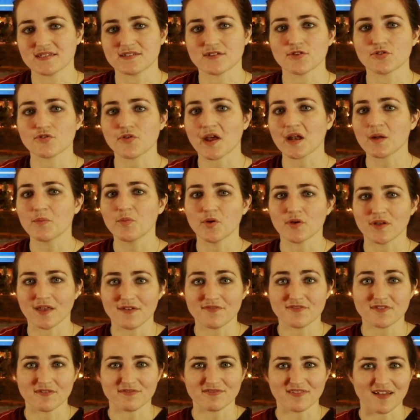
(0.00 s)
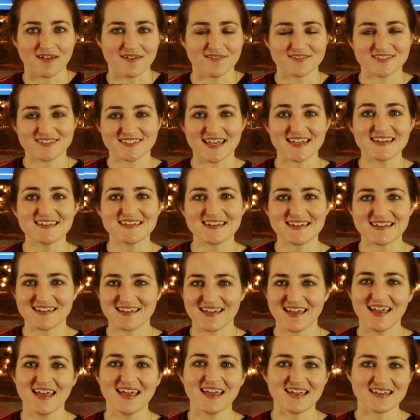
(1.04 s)
his incredible gift of love,
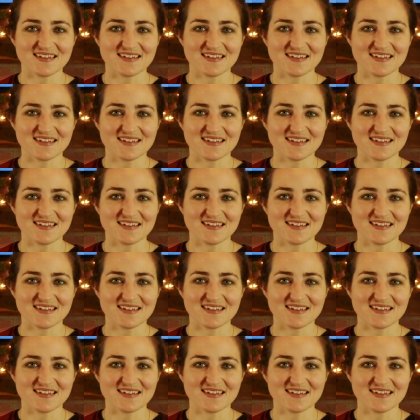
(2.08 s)
sending